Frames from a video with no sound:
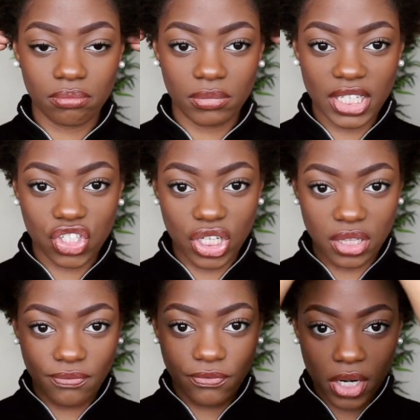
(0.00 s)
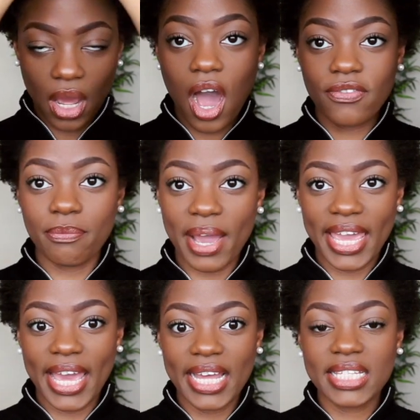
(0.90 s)
literally the front half of my
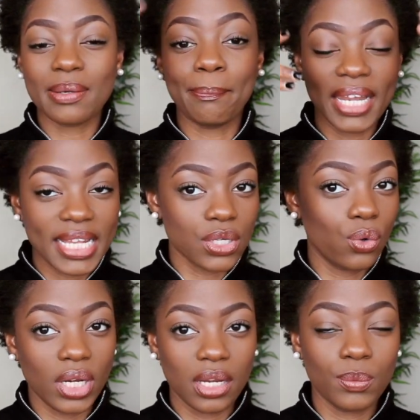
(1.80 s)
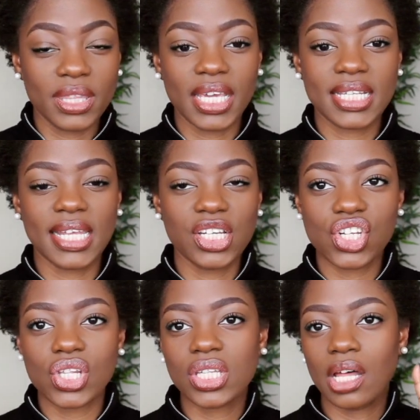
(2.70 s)
hair to blend it all in with the
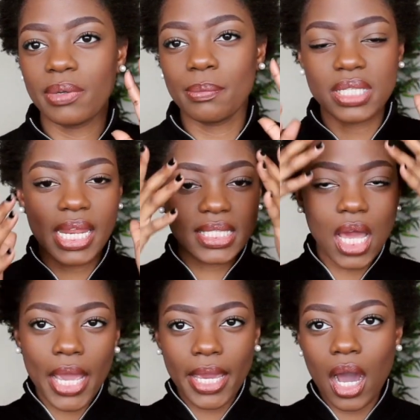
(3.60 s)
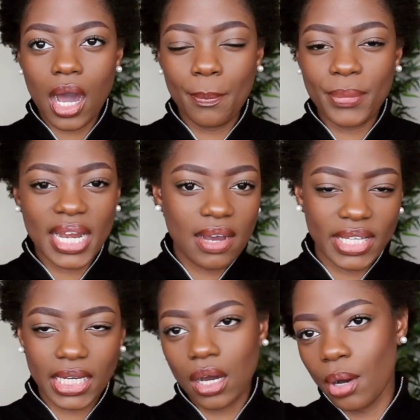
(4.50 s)
extensions, so I'd be able to like tie it up and have like a